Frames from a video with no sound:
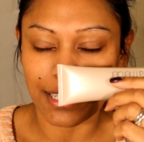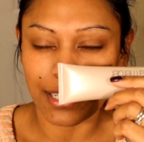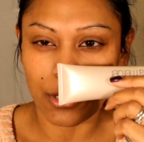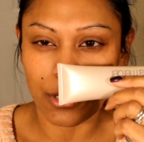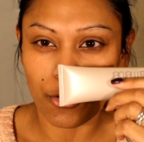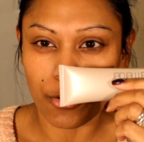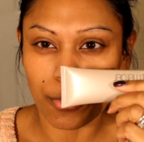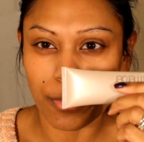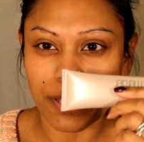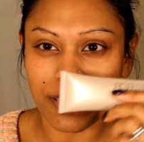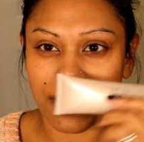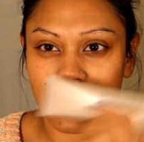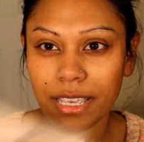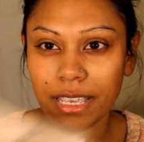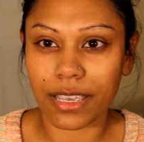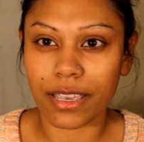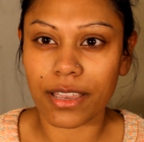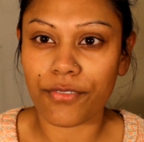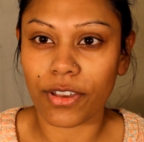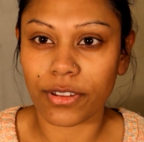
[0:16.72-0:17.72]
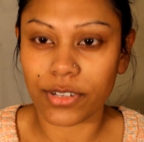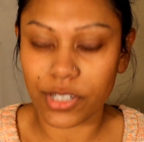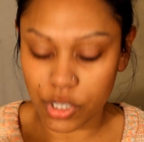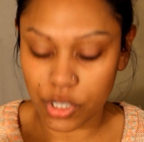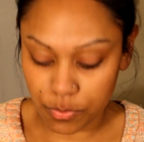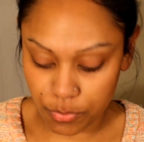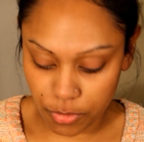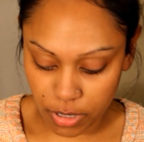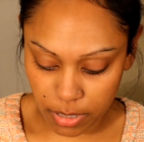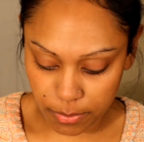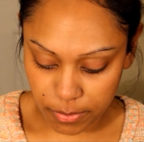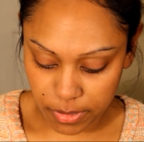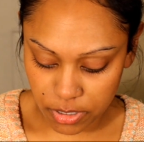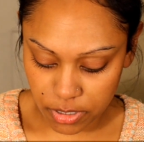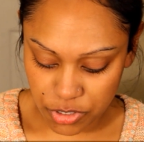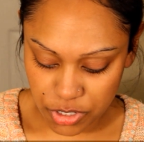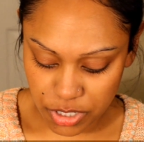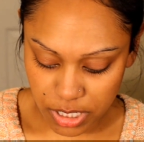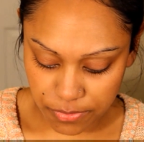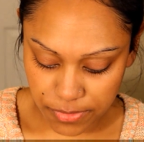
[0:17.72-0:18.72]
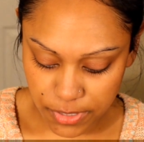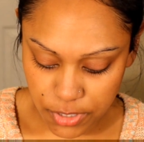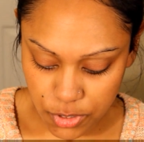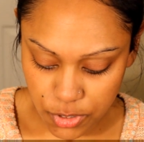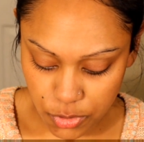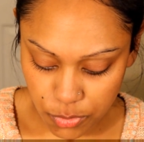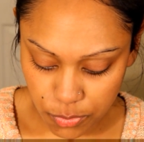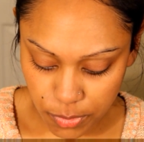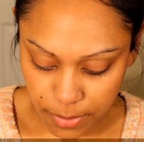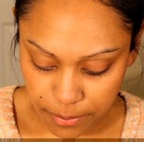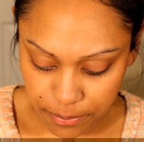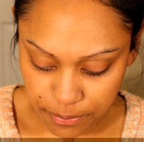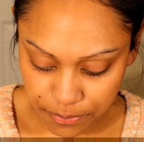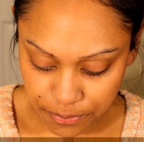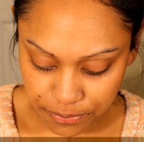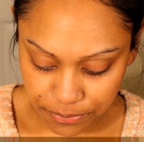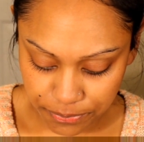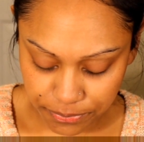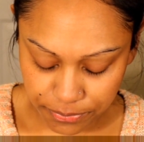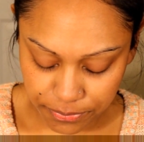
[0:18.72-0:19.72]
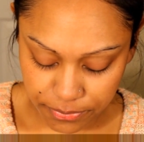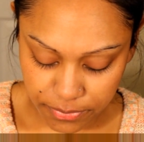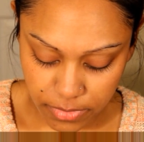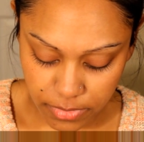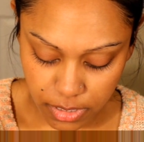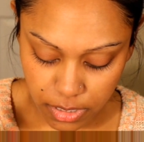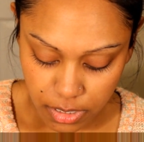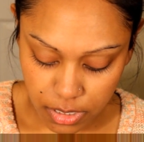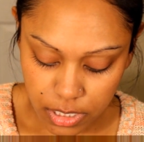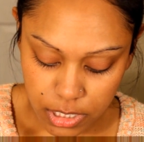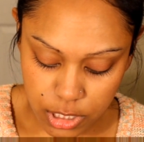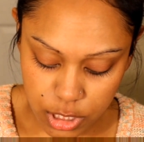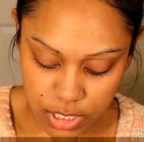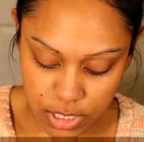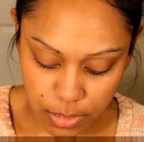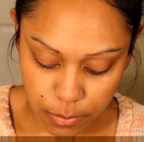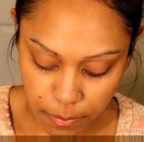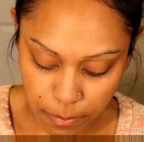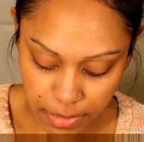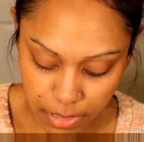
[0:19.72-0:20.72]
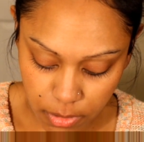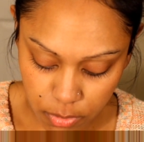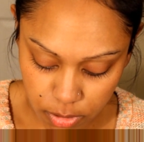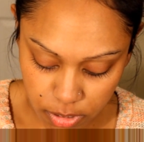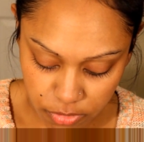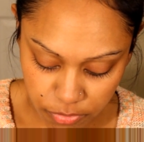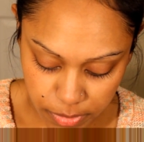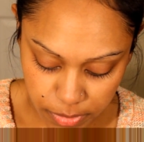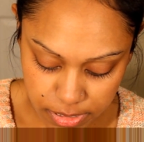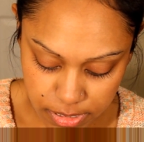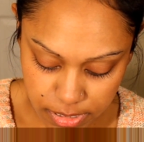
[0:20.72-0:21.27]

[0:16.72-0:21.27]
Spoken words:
Laura Mercier foundation primer, just the original one. I'm just going to pop that all in my